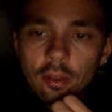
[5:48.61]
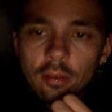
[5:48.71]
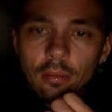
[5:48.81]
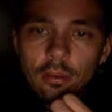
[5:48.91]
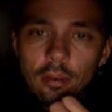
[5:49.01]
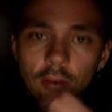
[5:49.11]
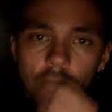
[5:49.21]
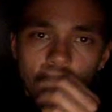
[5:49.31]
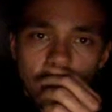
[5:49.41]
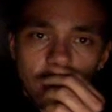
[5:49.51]
Yep, so that's
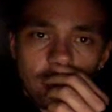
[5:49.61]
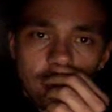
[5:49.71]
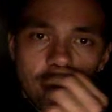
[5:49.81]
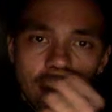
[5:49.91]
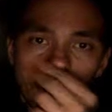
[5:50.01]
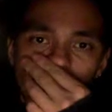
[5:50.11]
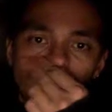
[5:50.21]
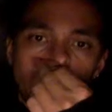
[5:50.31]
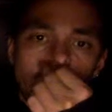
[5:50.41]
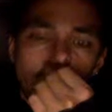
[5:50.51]
all hunky-dory.
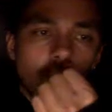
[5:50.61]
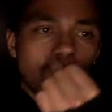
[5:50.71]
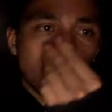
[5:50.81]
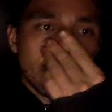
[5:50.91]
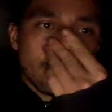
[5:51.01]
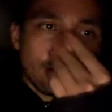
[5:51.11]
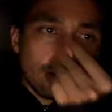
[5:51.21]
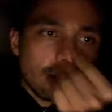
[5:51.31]
Well,